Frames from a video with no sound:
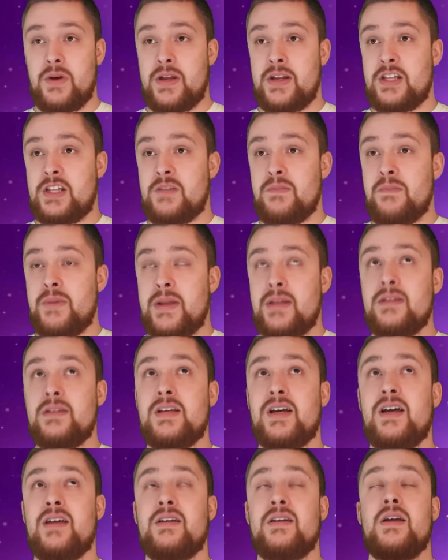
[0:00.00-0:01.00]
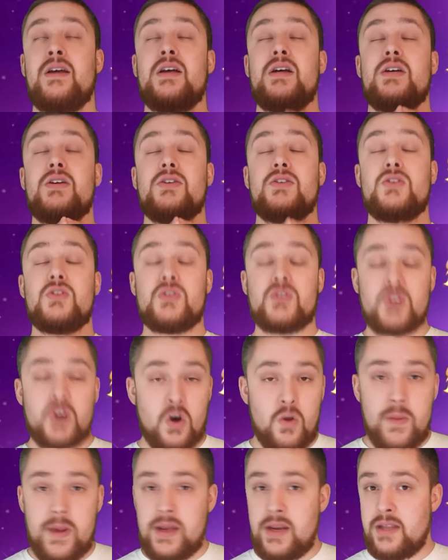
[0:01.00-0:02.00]
and it's been done
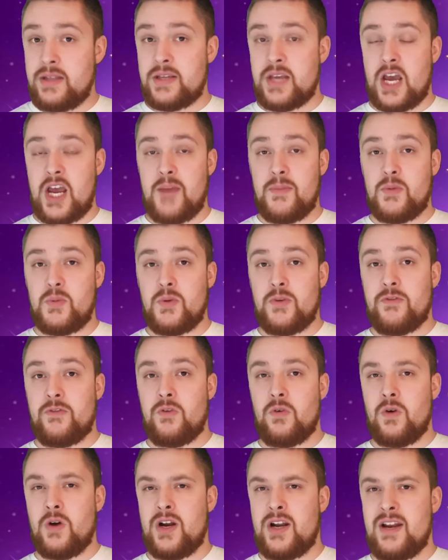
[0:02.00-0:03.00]
so many times before.